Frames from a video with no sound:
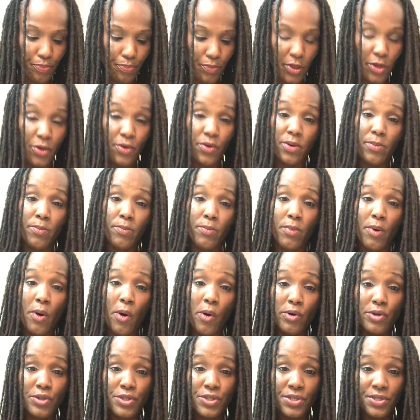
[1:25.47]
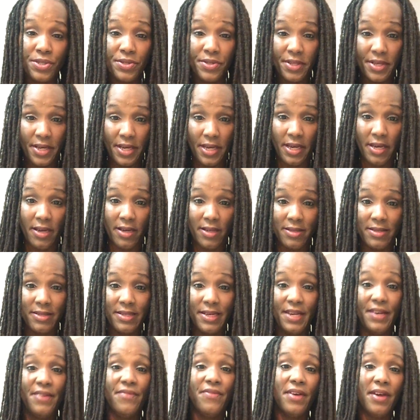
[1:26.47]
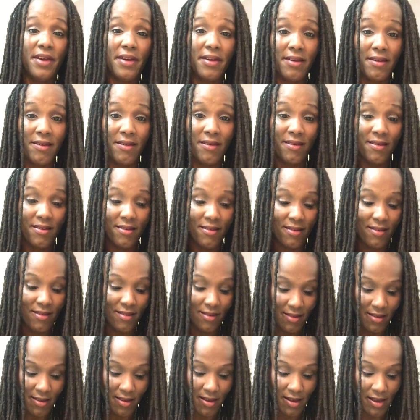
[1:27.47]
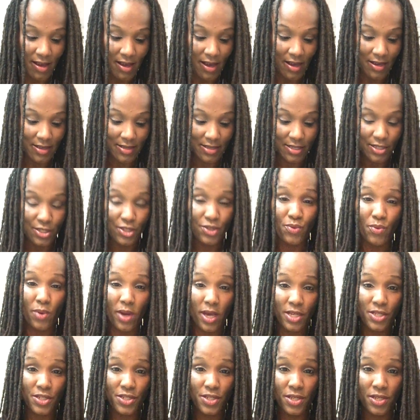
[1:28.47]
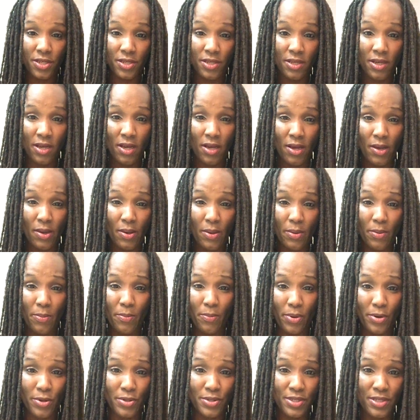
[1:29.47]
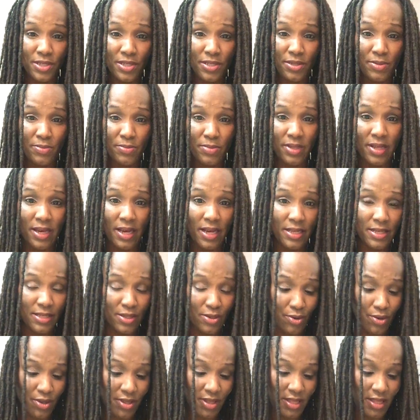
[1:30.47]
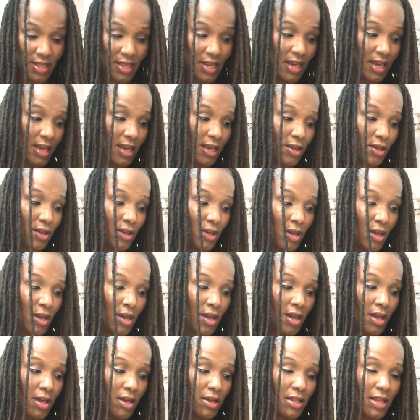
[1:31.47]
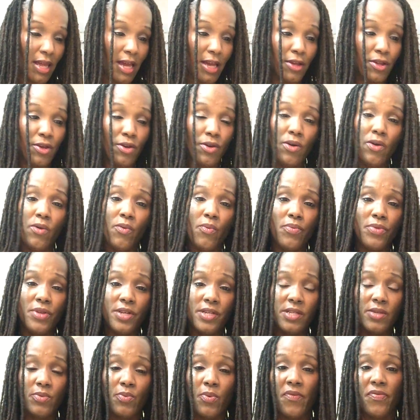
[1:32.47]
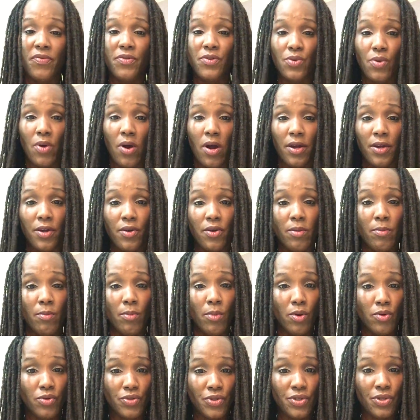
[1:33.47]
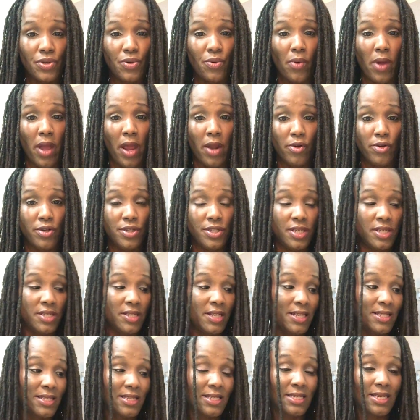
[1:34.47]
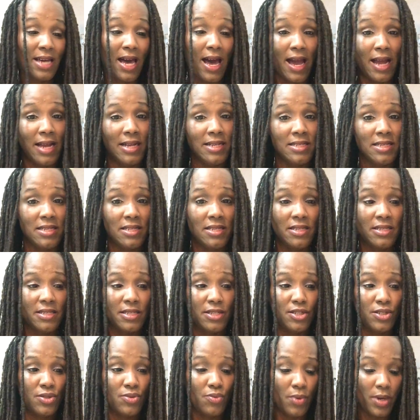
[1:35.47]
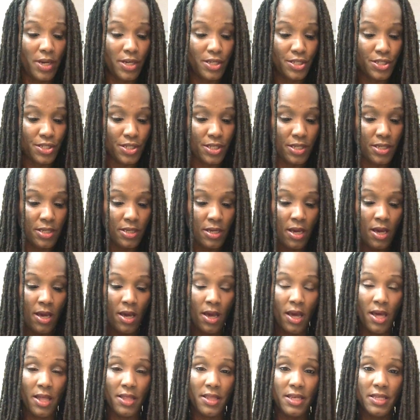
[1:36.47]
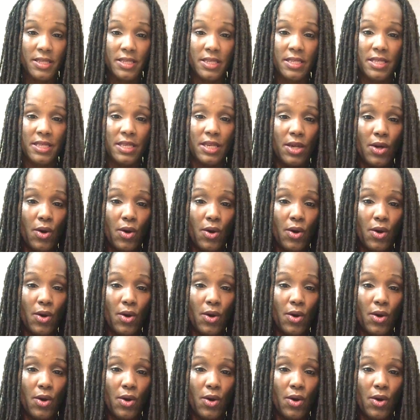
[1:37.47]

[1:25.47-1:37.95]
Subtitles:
you're emotionally leaving a situation, person, place, or thing. Like you're just withdrawing your emotional energy that's tied to the situation. This is the